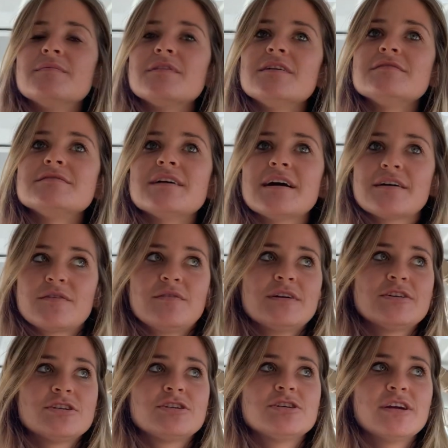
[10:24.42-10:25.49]
There's that
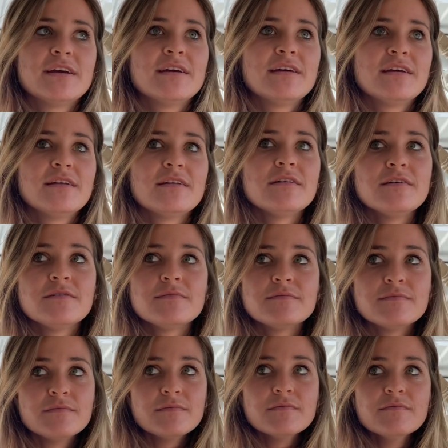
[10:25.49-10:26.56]
question.
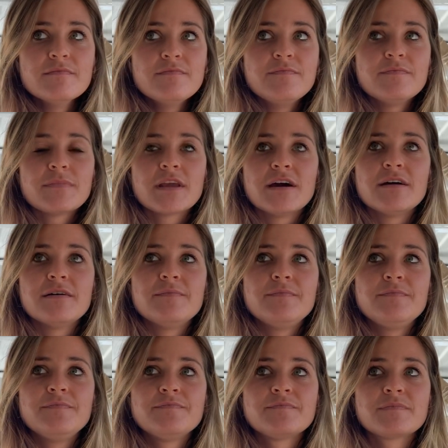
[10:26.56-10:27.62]

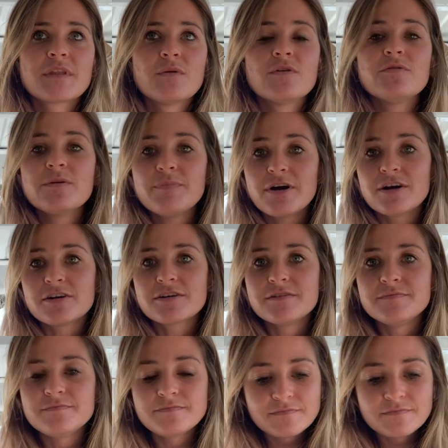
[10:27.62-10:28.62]
Where do we park?